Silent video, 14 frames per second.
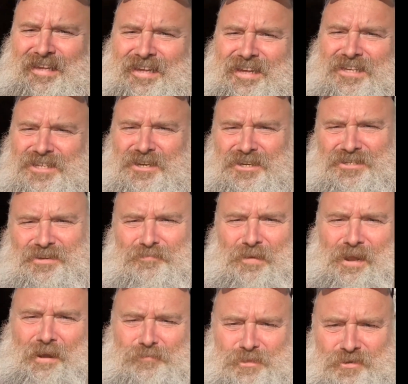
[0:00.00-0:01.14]
It's just an
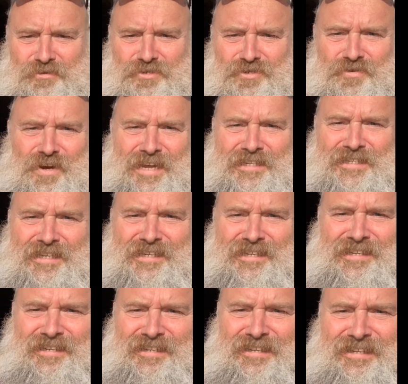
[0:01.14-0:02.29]
absolute treat.
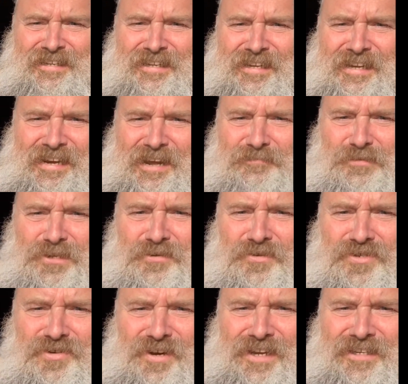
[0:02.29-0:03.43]
An absolute
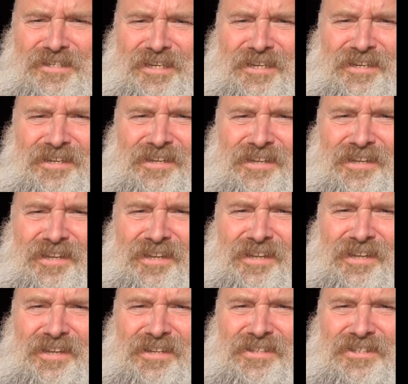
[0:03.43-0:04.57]
treat
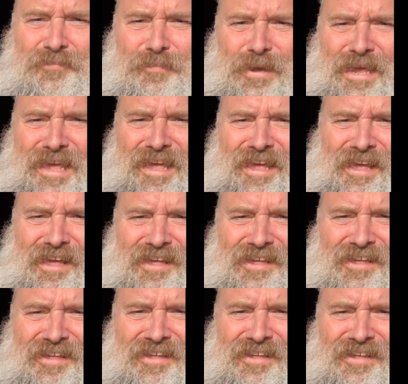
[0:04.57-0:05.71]
to be here.
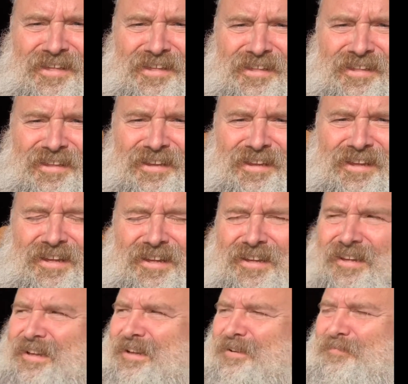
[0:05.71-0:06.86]

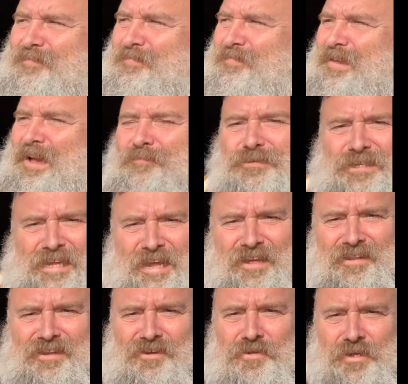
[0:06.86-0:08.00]
I'm staying
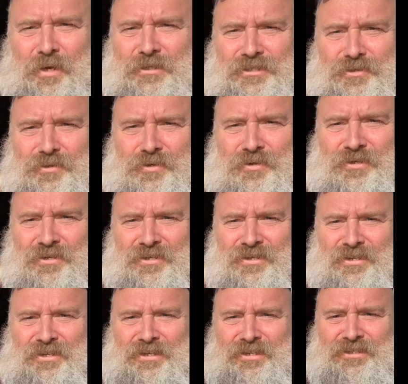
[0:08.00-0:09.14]
at the Youth Hostel
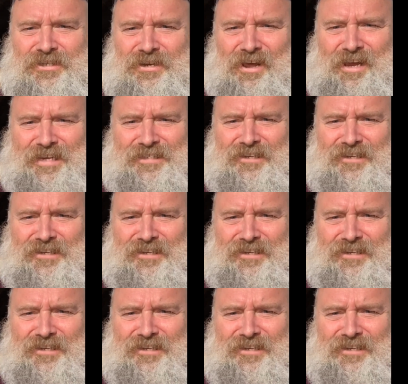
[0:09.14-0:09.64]
tonight.